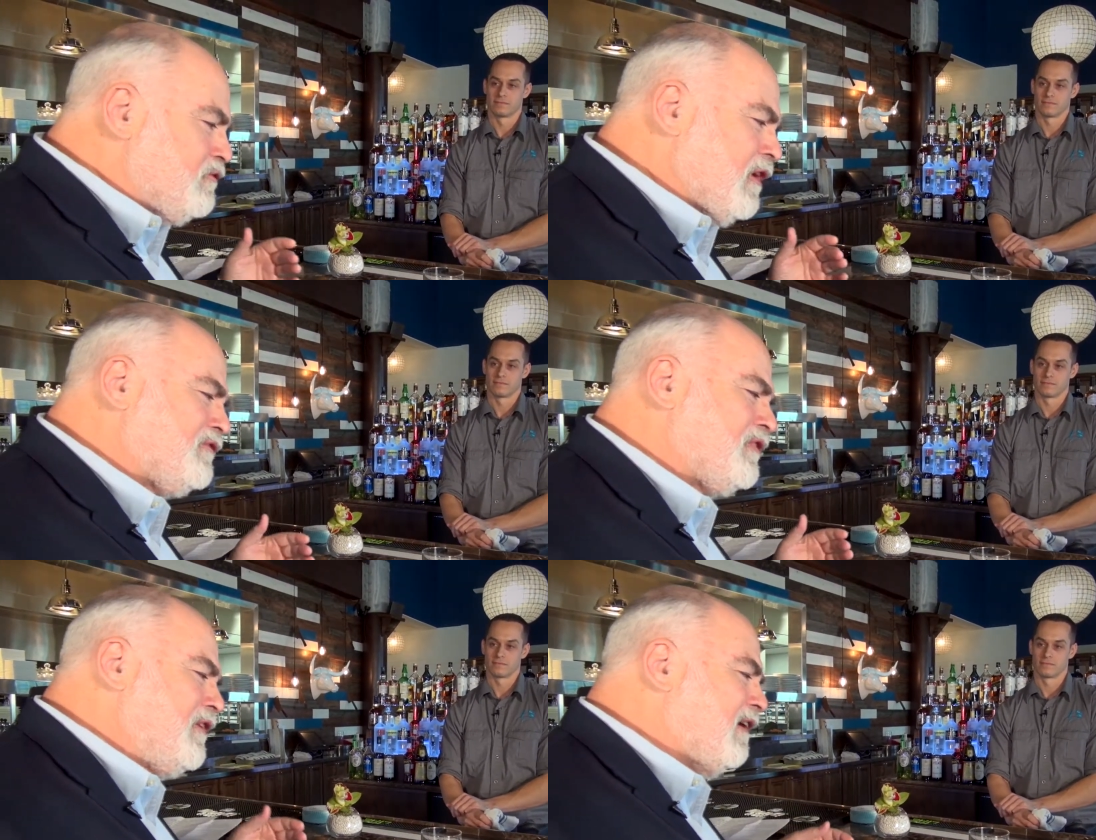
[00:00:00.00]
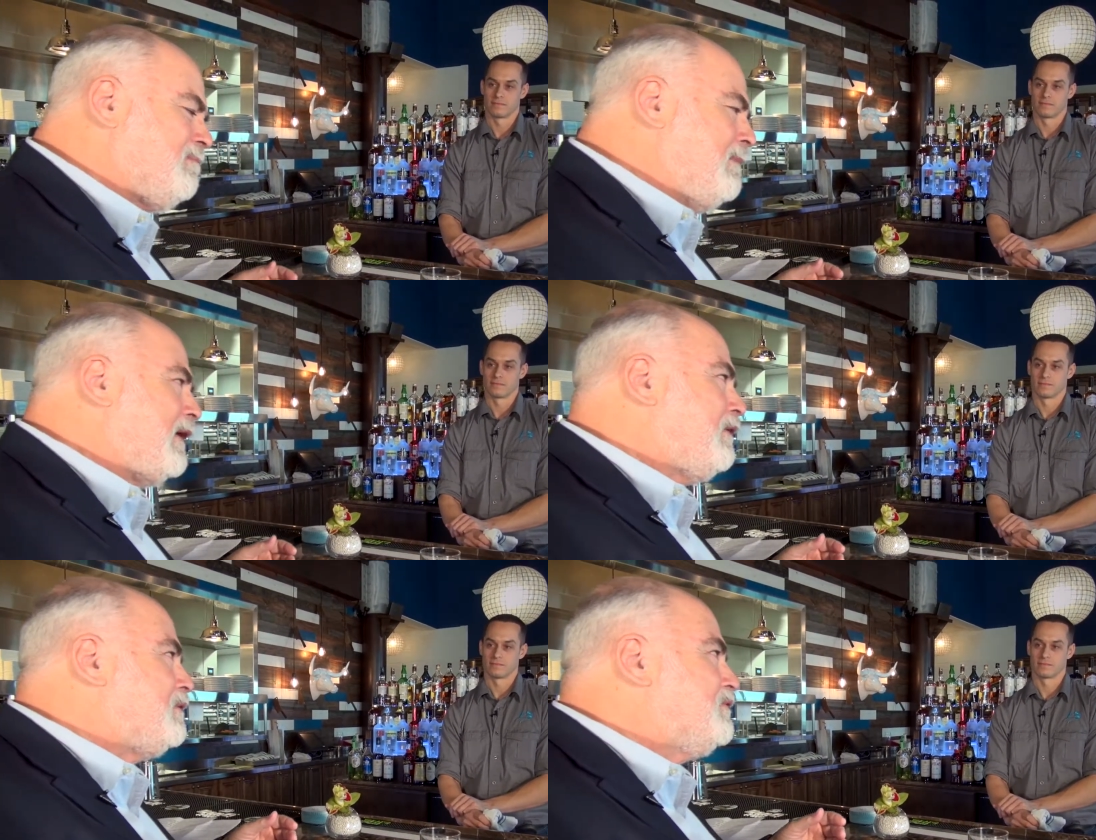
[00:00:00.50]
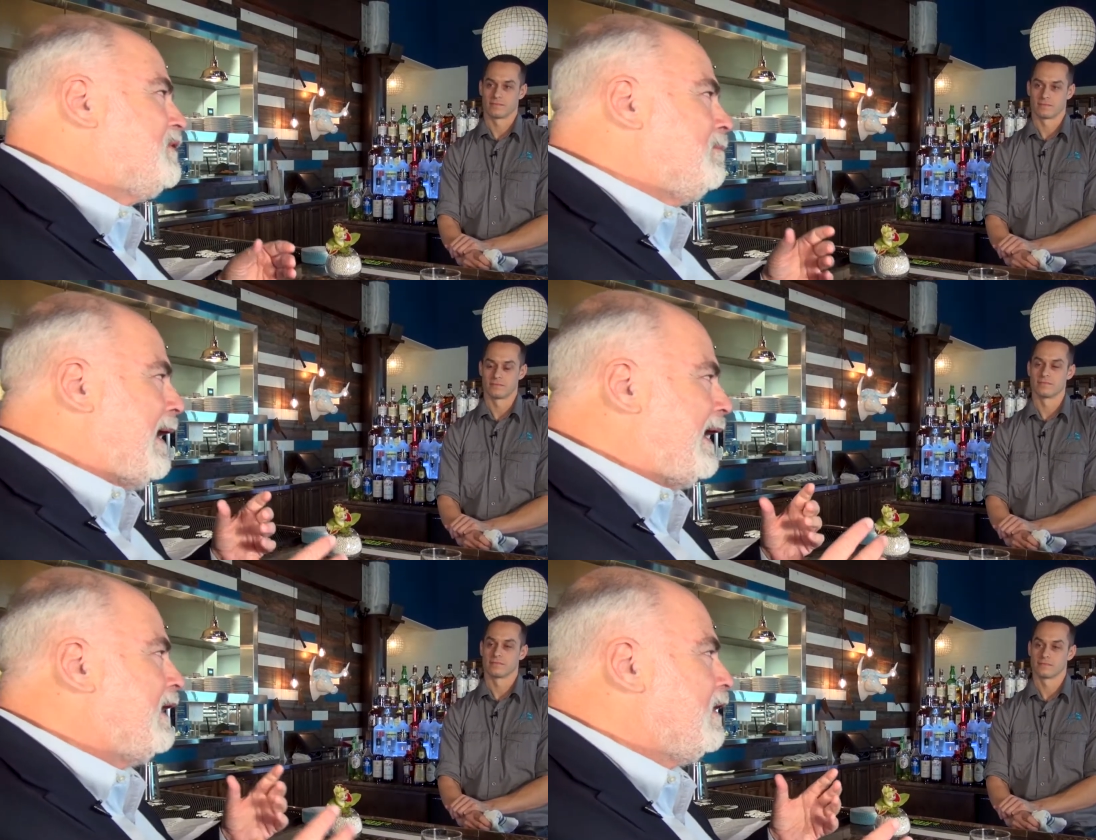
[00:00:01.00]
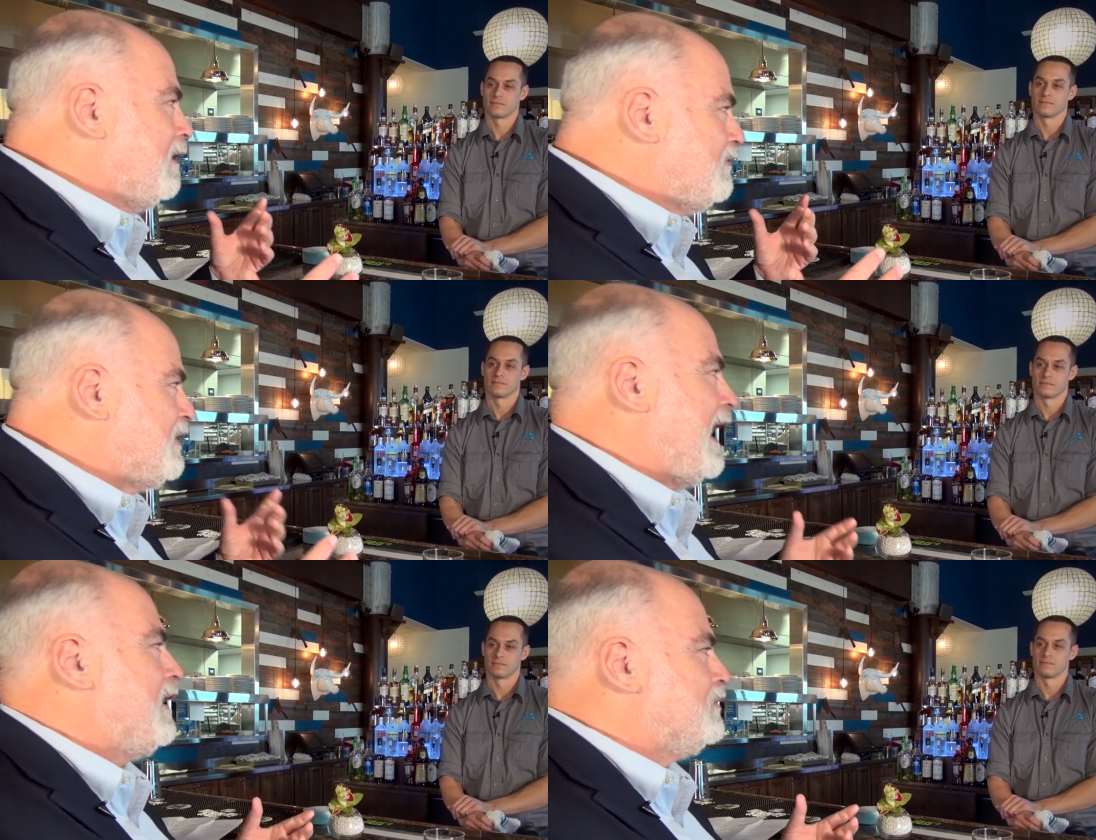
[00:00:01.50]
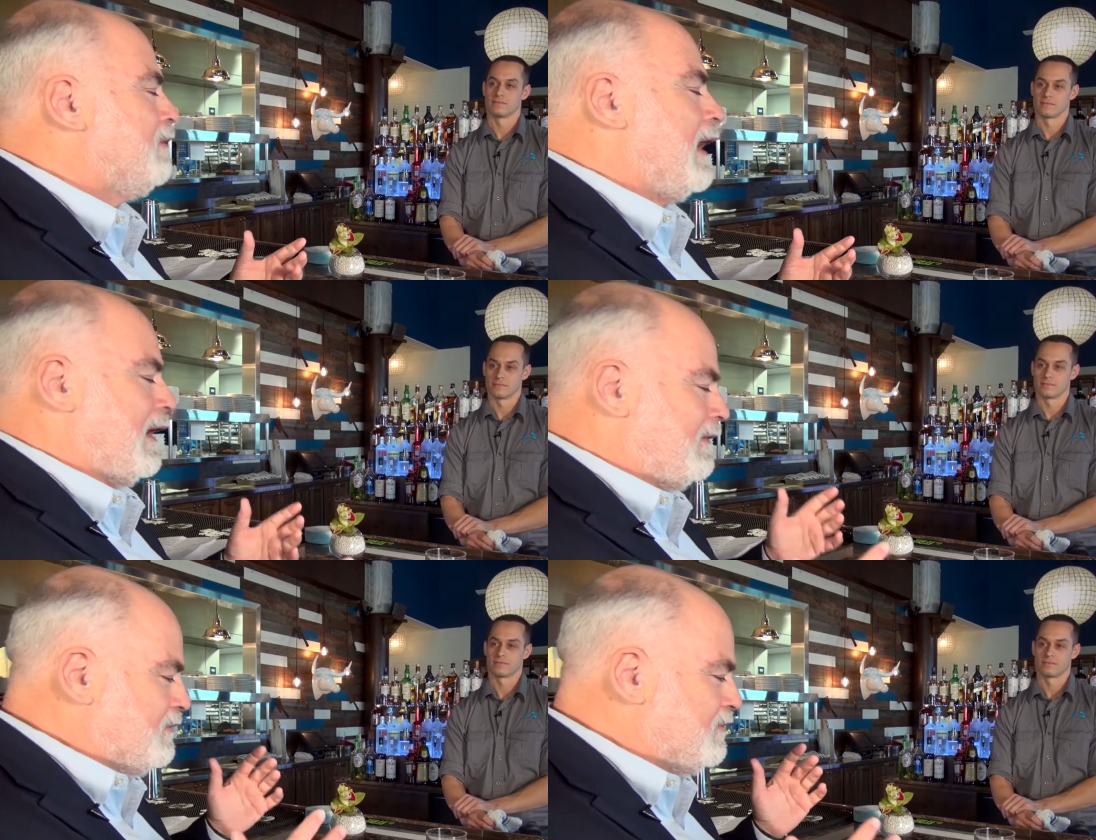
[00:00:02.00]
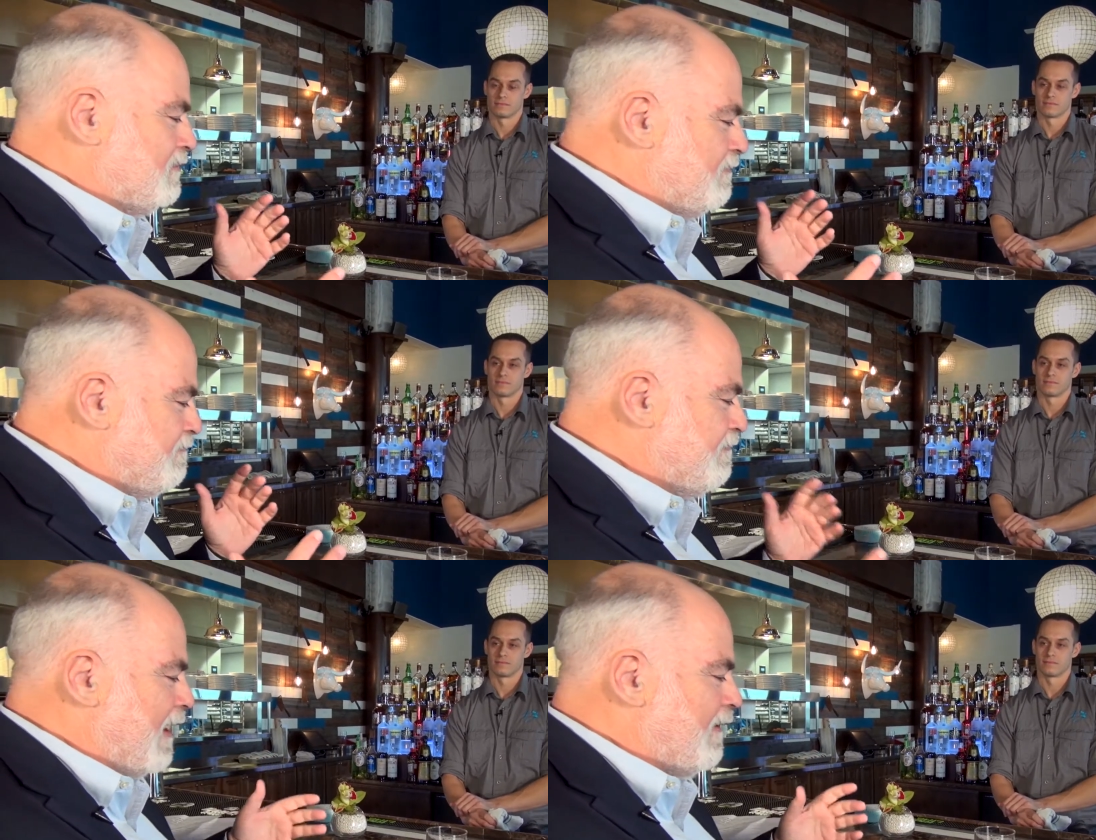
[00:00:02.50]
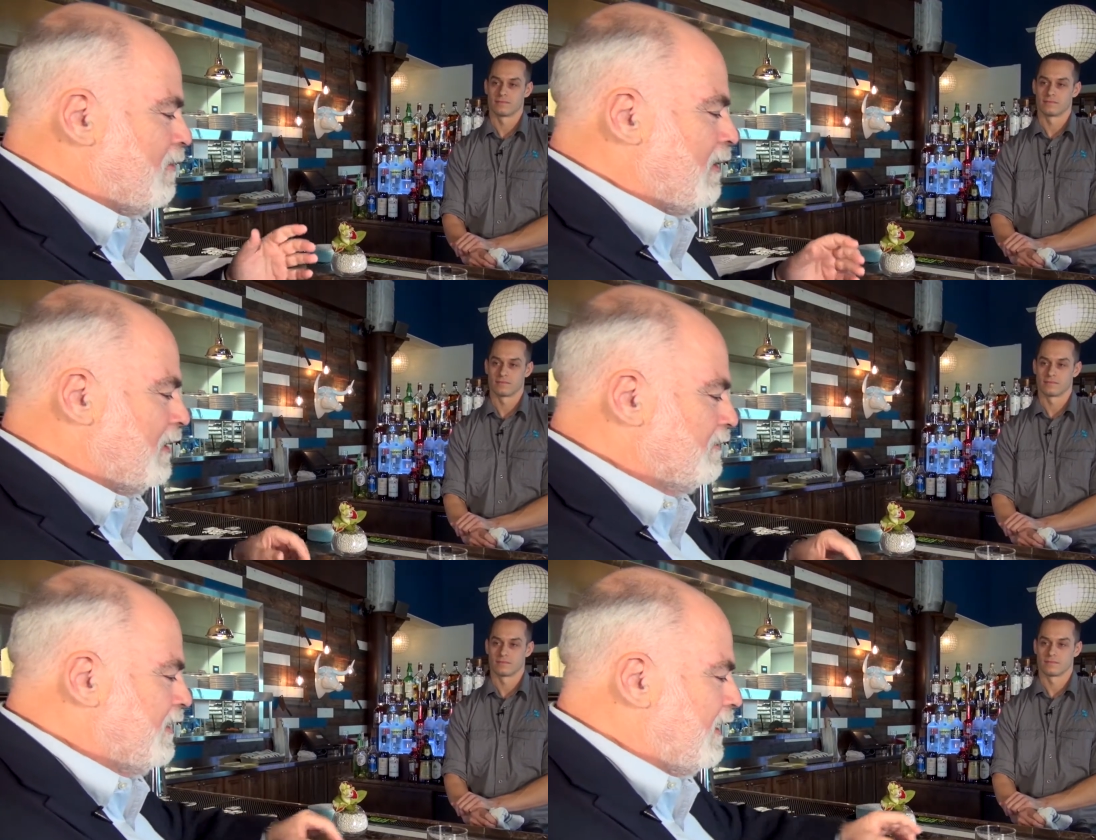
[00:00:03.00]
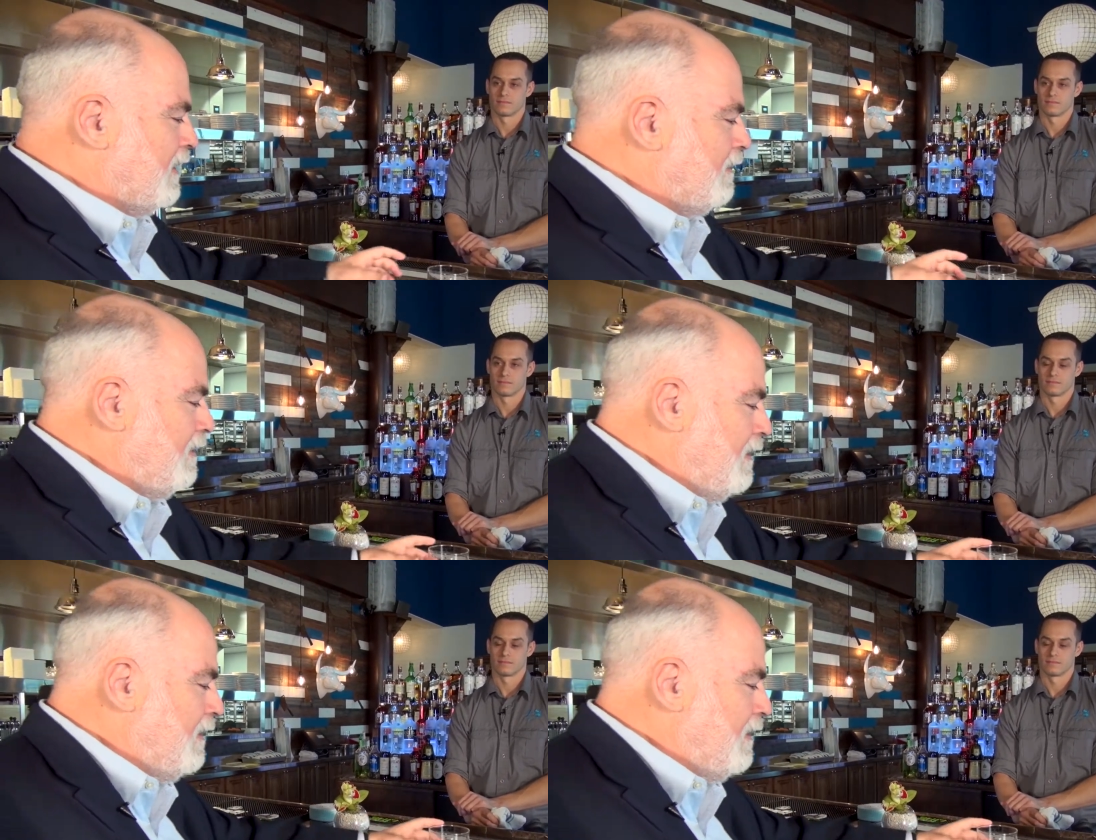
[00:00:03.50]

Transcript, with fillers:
Speaker 1: just enough bitters to make it a Sazerac. This is very well done.